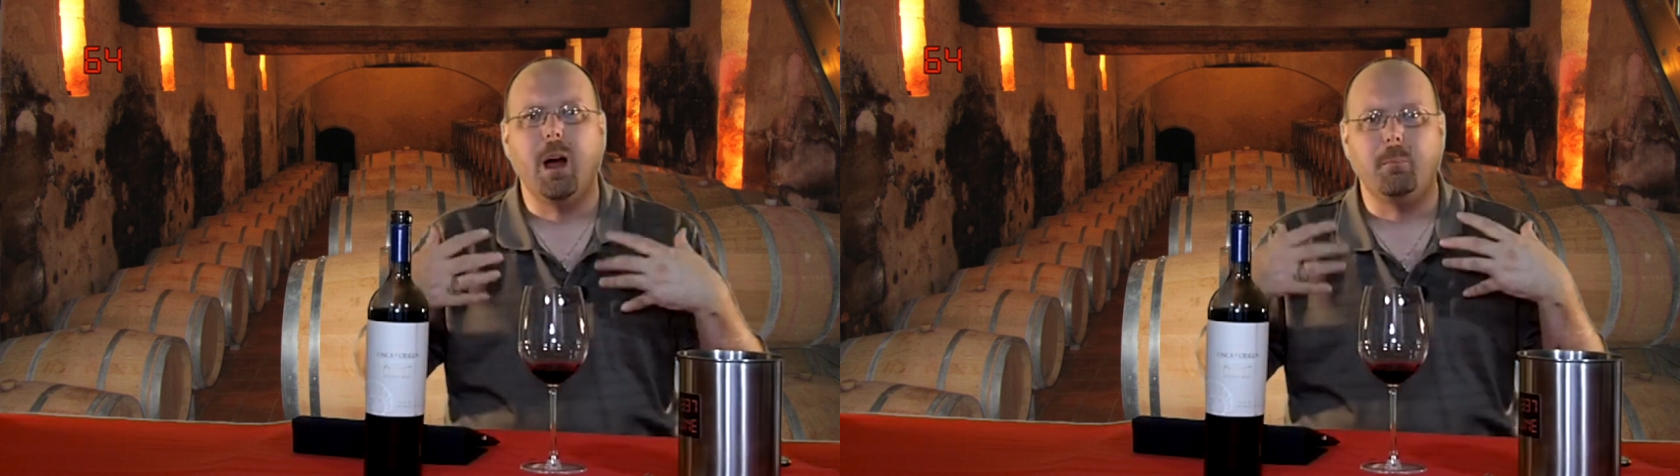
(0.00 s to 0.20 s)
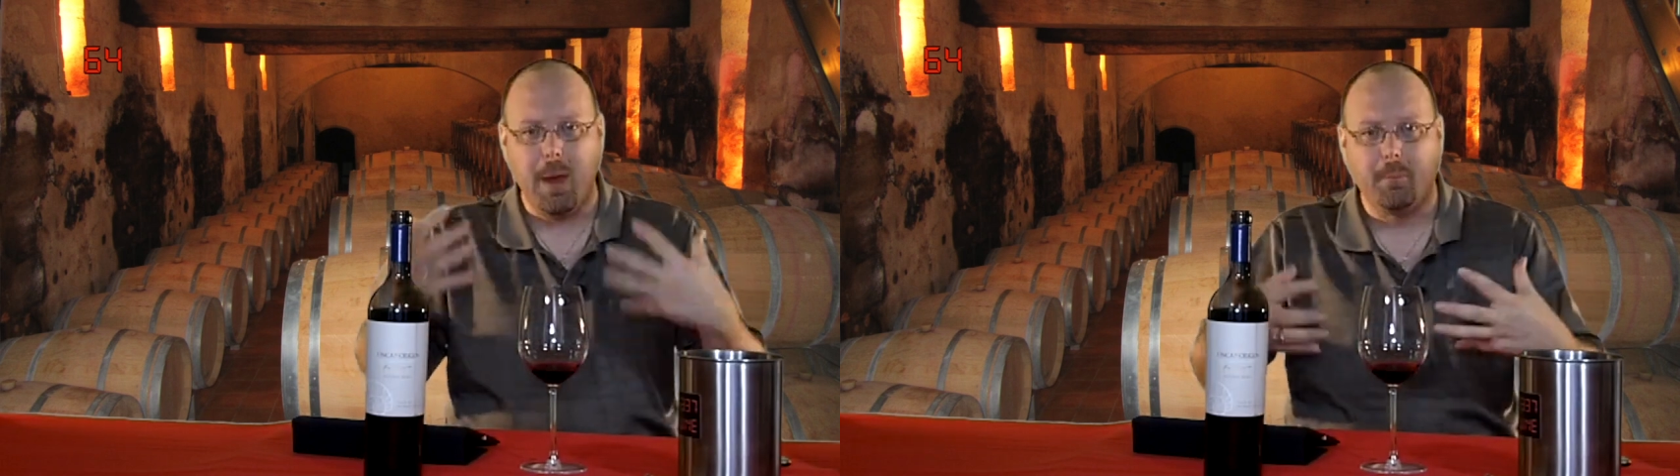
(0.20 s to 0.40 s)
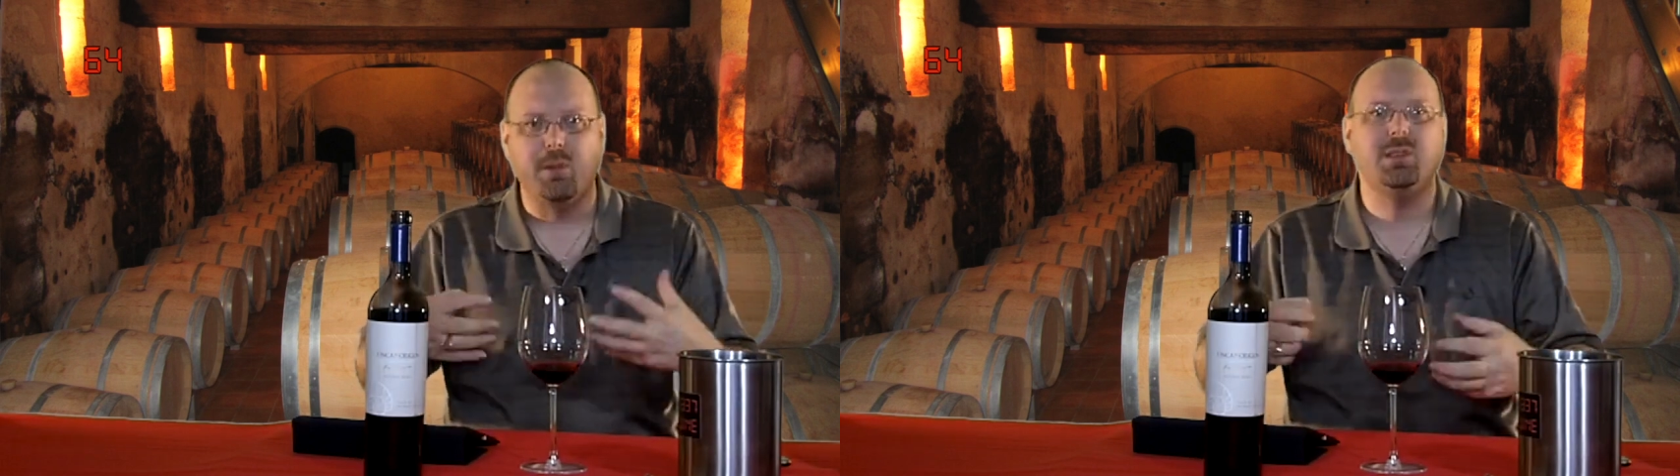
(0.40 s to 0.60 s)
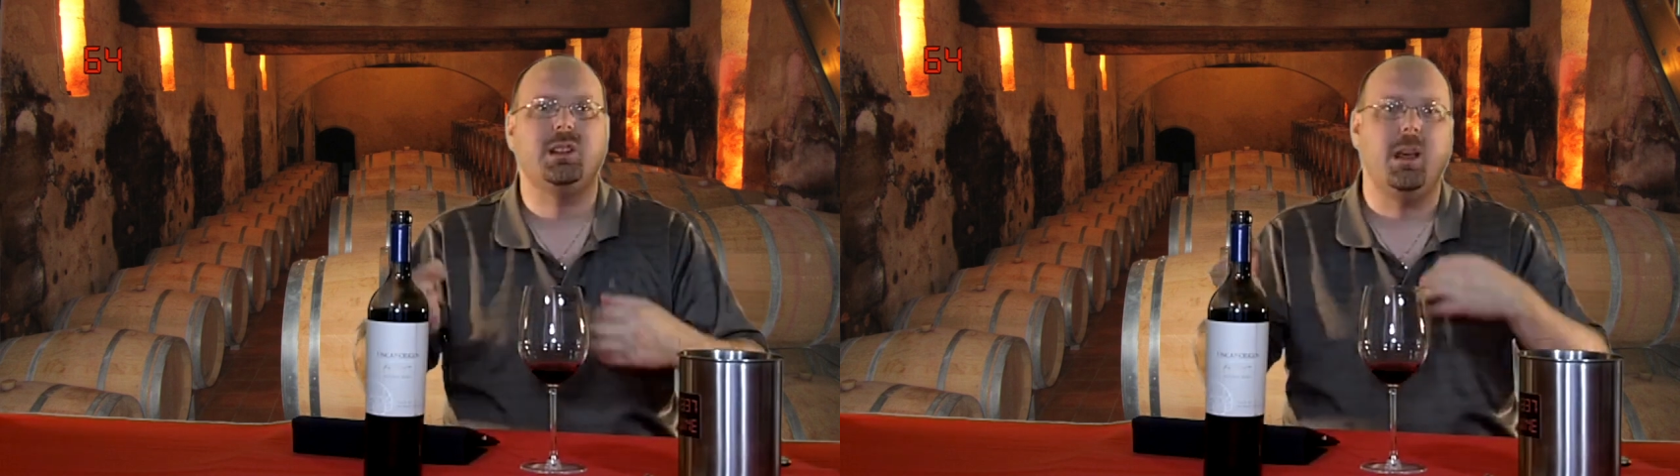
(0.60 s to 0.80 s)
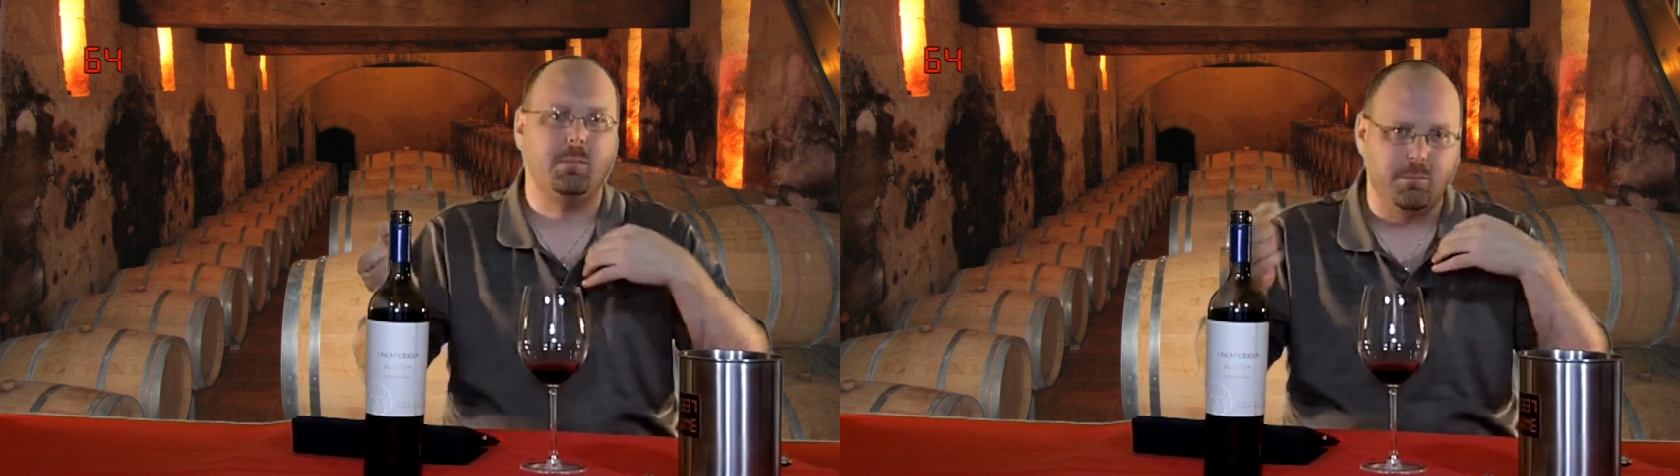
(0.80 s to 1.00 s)
uh,
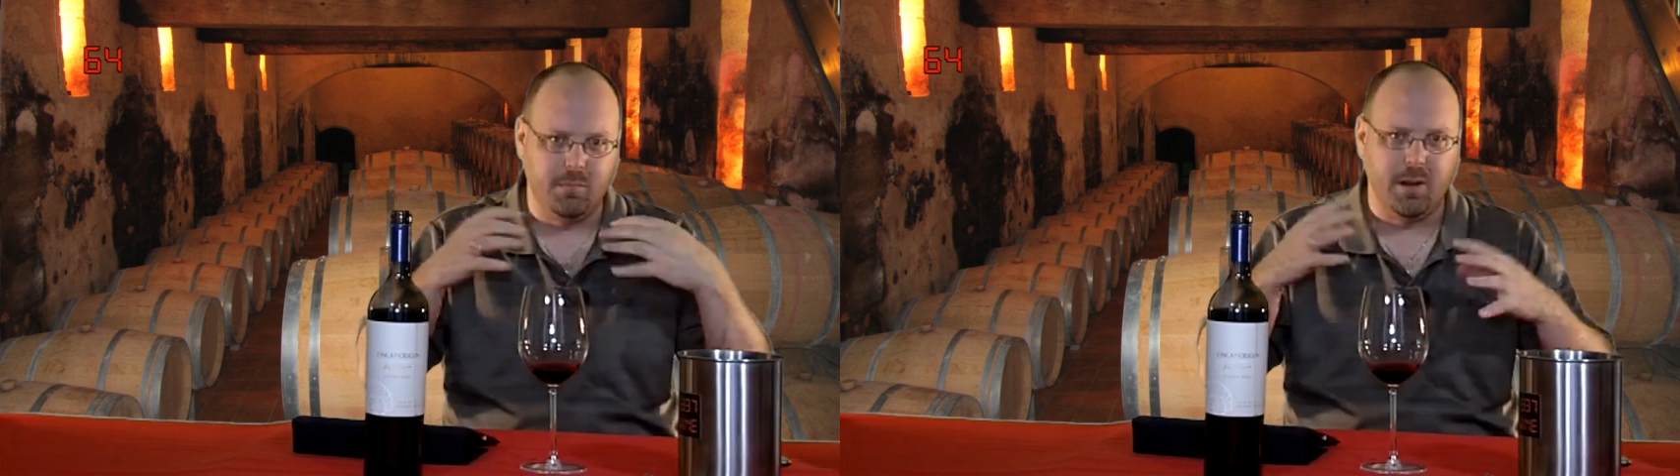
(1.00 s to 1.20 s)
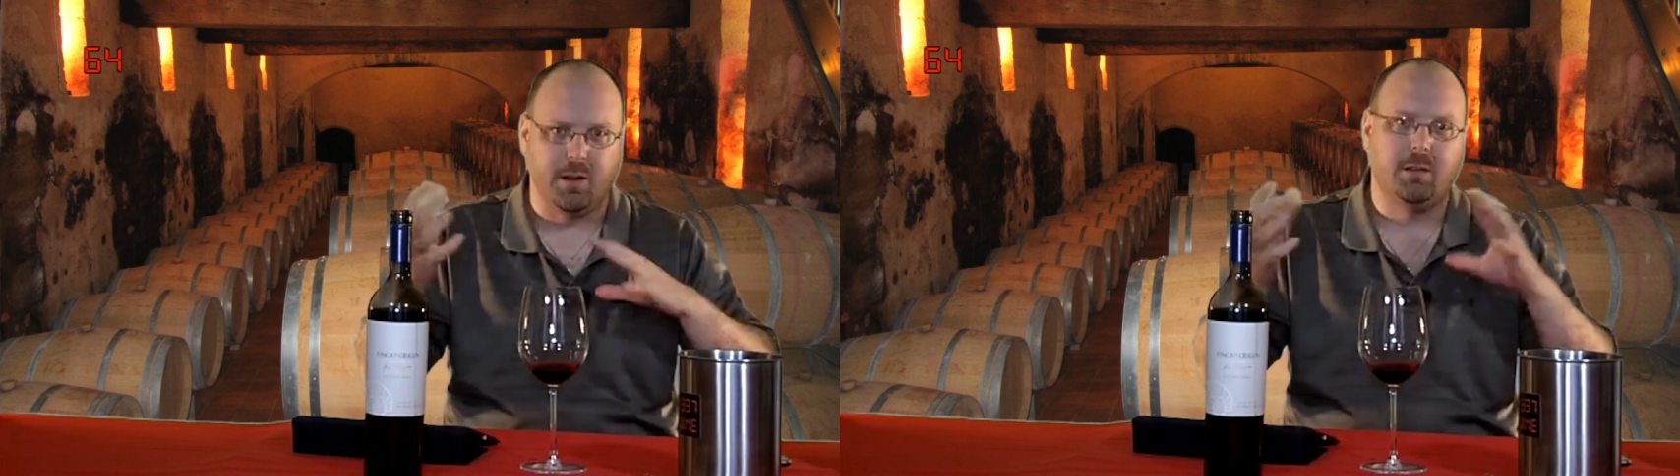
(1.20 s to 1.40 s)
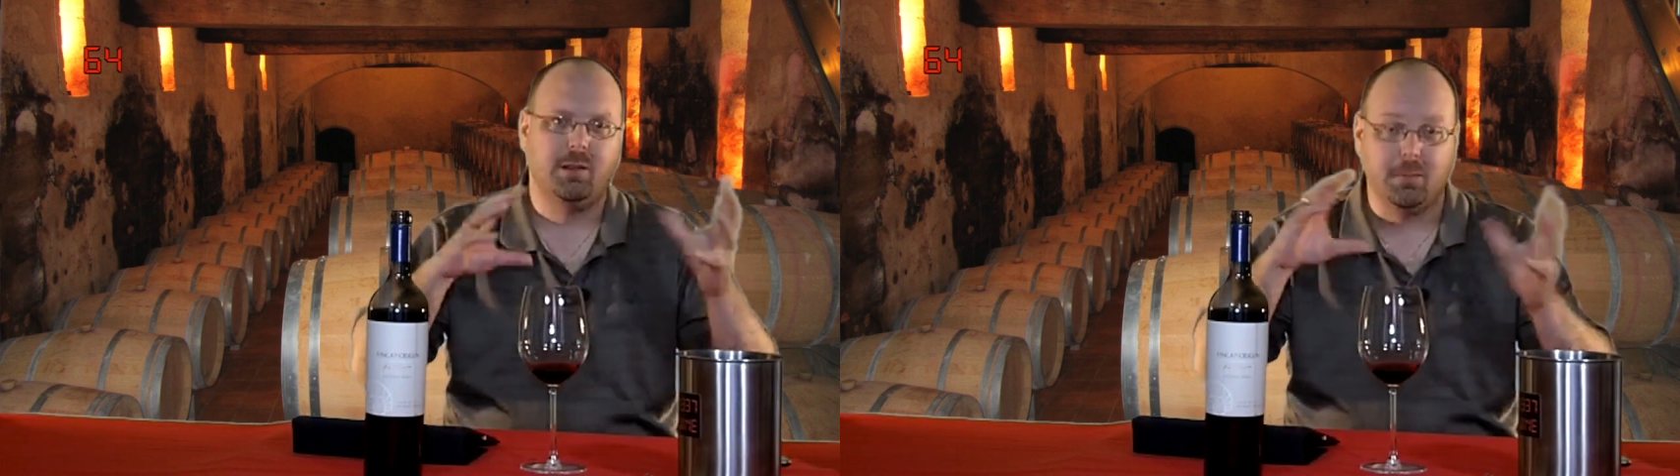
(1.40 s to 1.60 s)
peppers, and then you know,